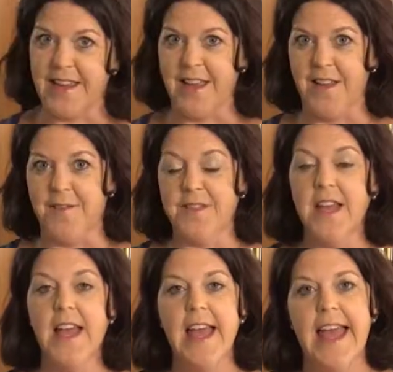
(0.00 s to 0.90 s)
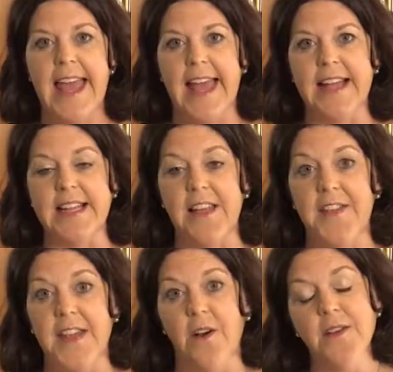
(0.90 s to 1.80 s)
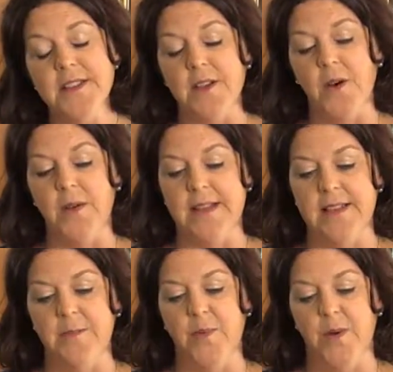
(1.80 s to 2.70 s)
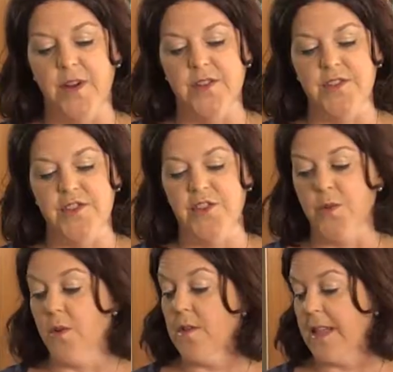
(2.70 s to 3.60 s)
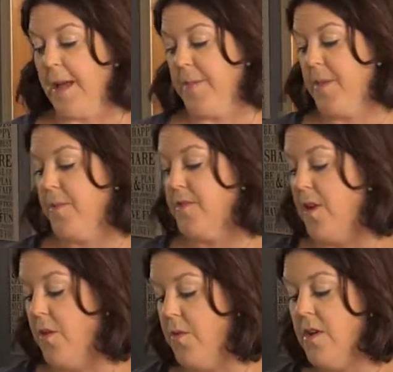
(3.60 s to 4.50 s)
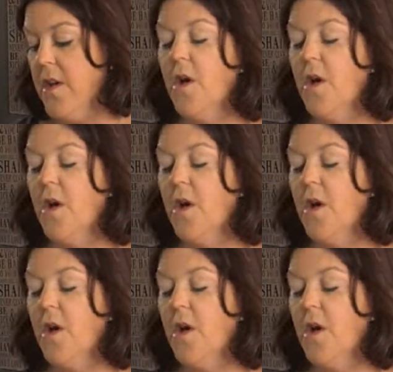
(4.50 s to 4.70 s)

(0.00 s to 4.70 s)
gift. And I think also it's important to let people know